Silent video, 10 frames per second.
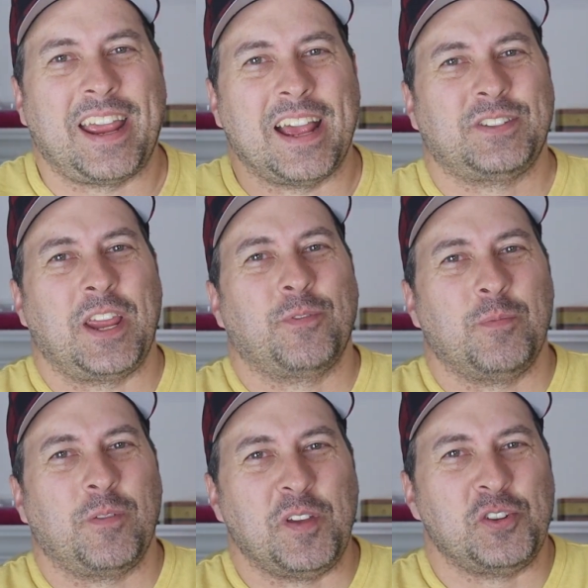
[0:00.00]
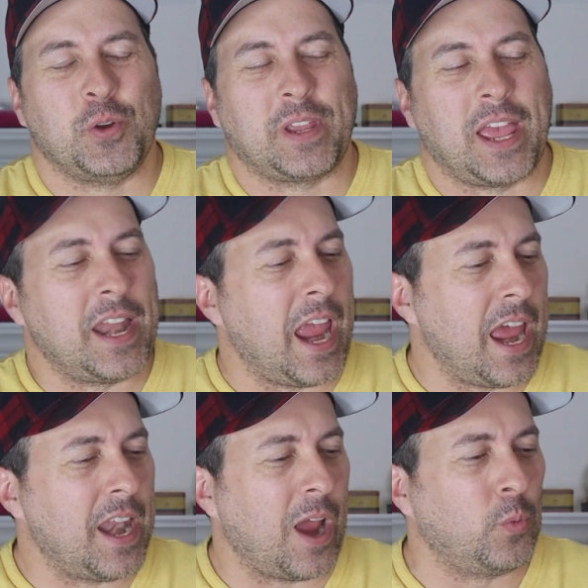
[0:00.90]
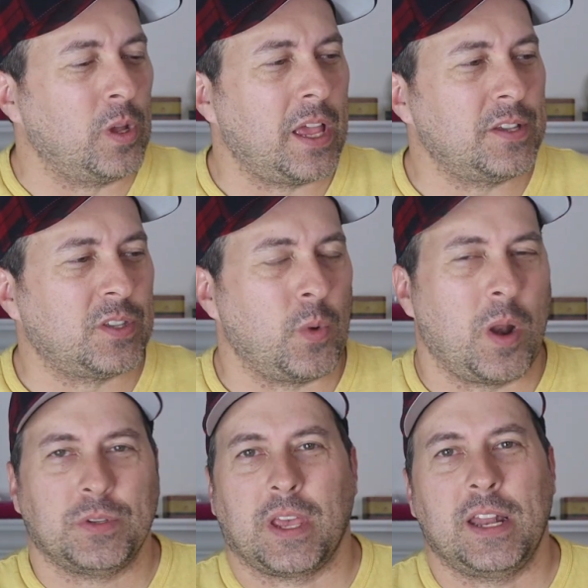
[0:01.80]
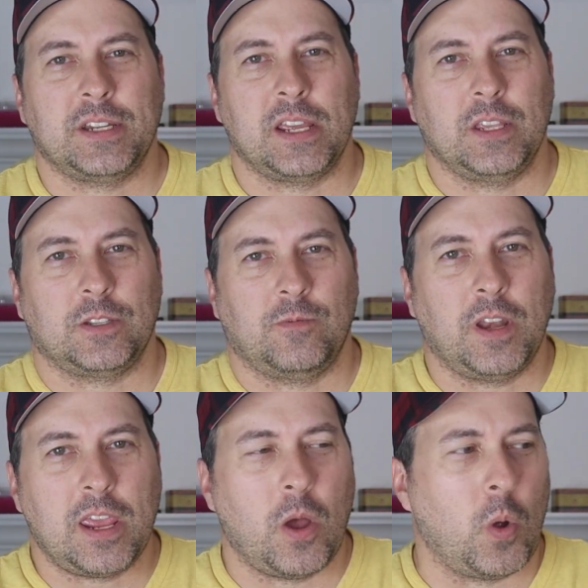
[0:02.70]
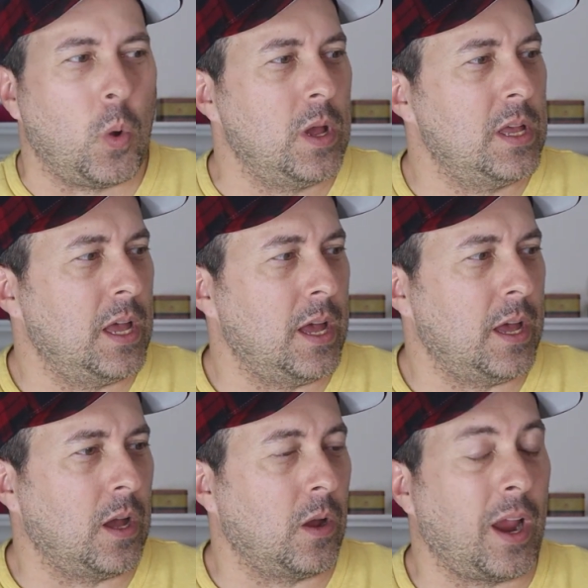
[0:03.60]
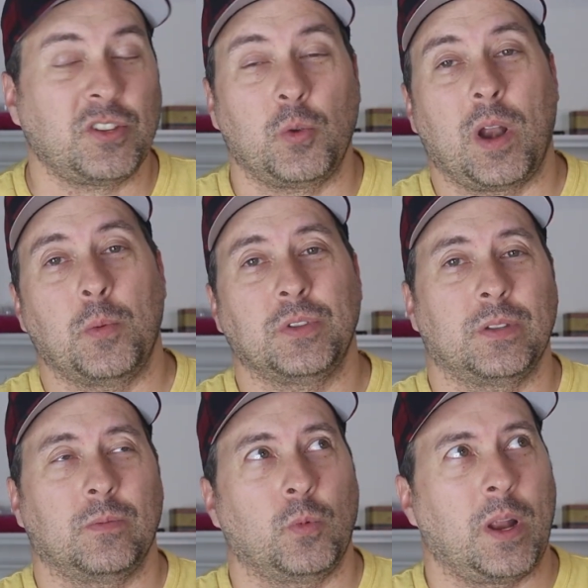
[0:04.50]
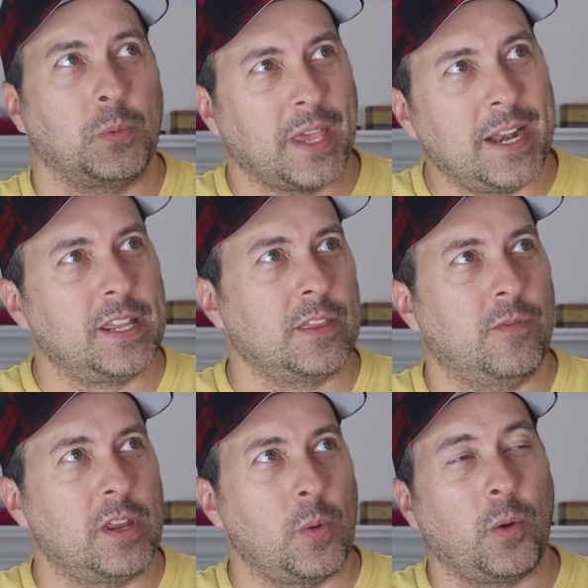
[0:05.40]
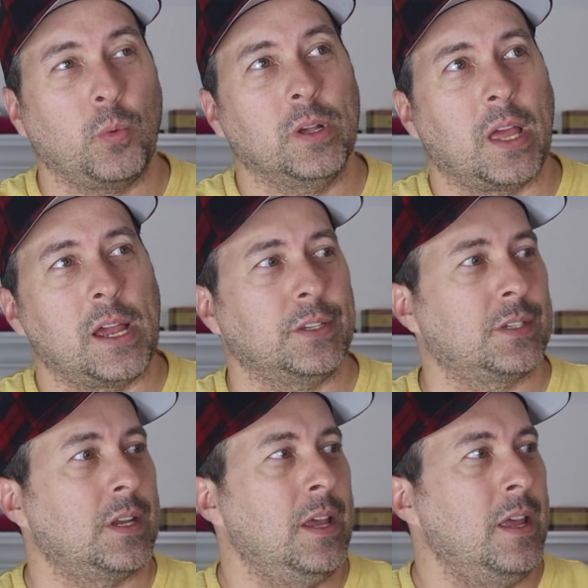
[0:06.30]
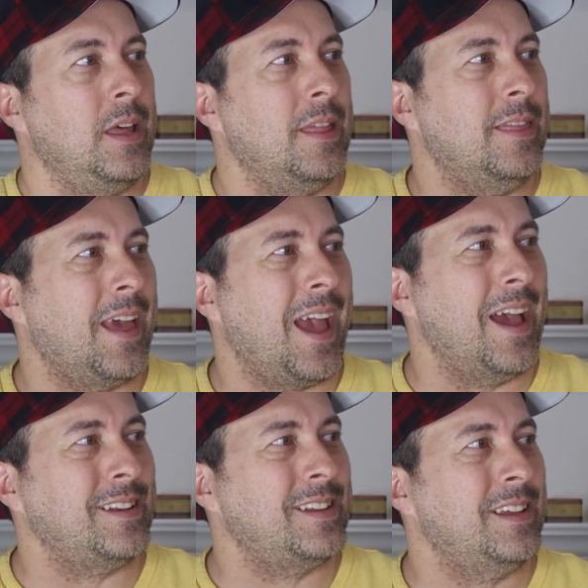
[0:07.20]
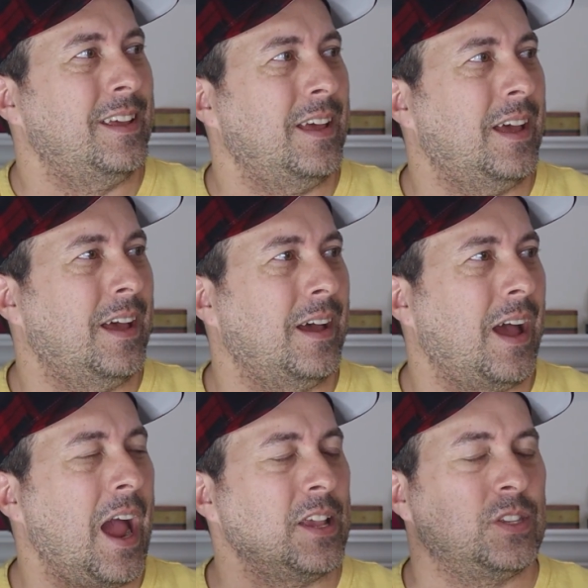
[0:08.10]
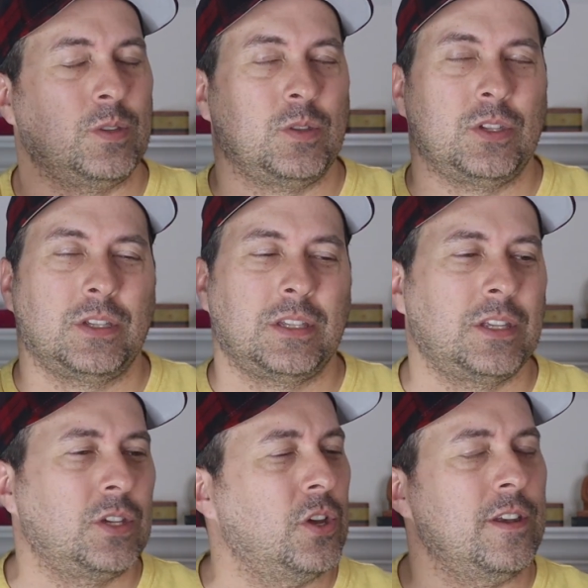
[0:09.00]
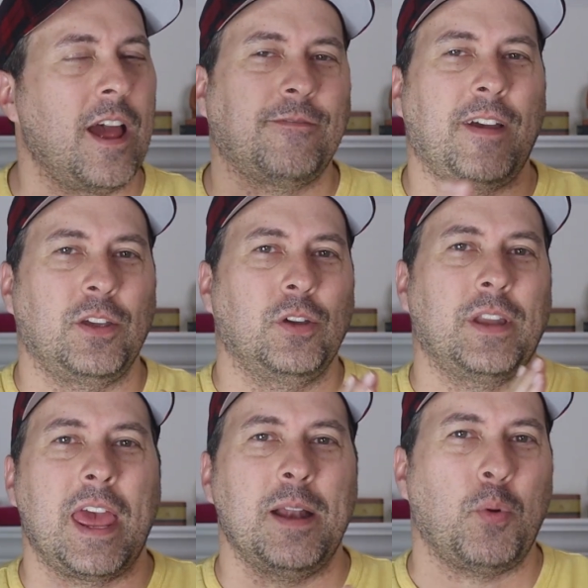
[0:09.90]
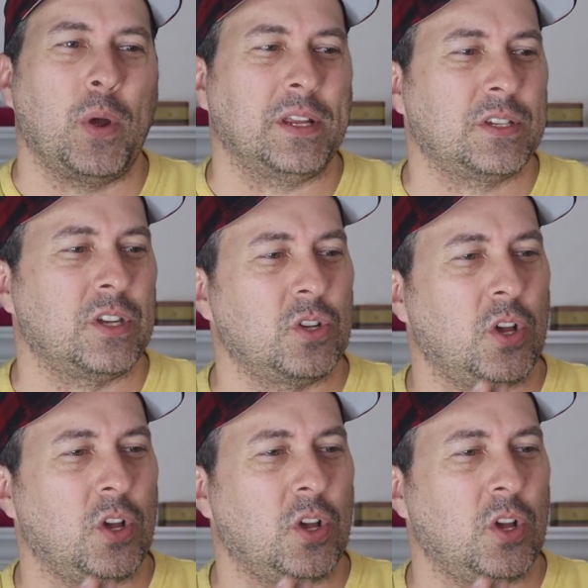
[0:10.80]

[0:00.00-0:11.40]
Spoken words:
Hey guys, Dave from the future again, and I realized that when I was editing this video, actually when I was editing the video, I realized that I could not find good edit points to